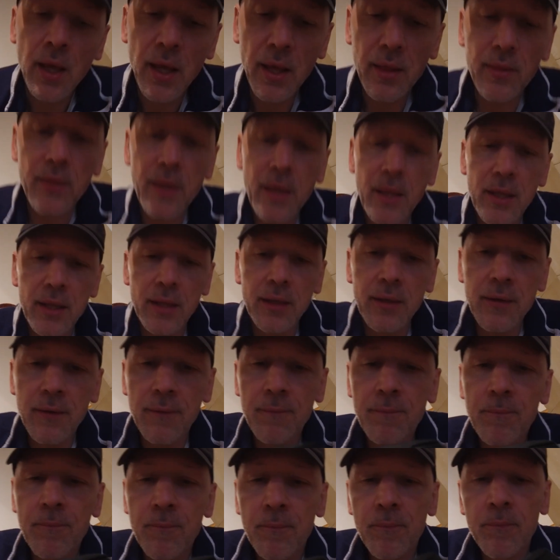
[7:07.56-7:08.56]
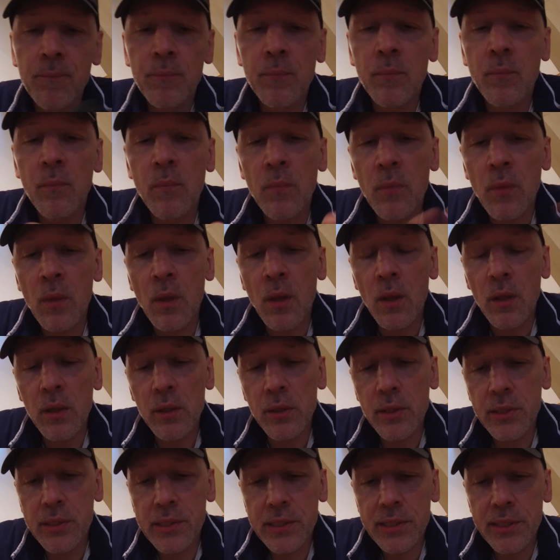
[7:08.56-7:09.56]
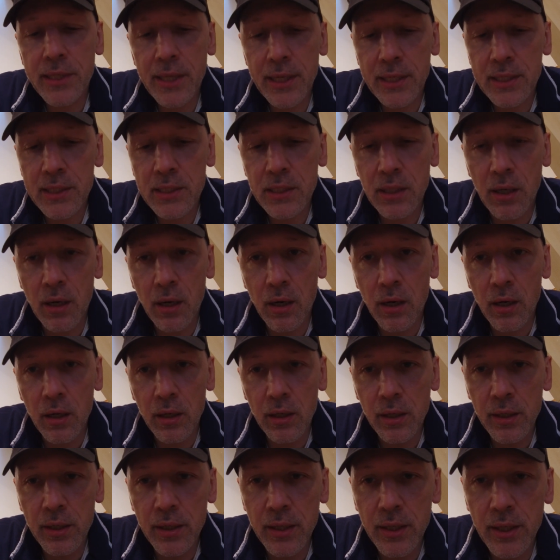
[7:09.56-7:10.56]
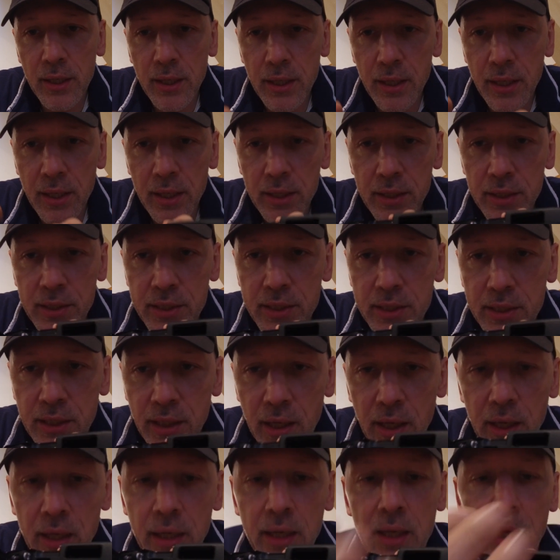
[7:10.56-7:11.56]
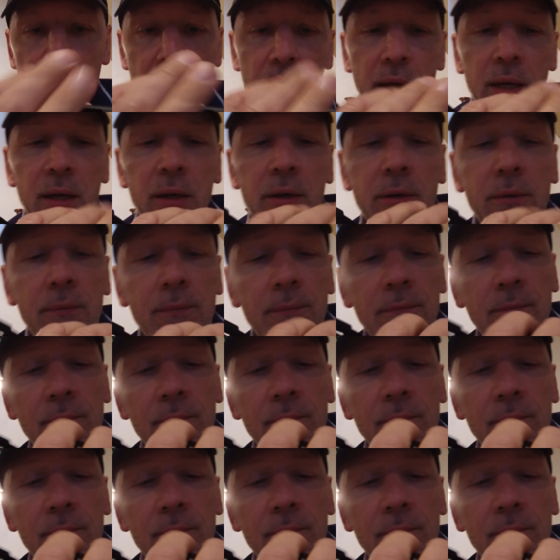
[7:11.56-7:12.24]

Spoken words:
and then the sticks are inside here,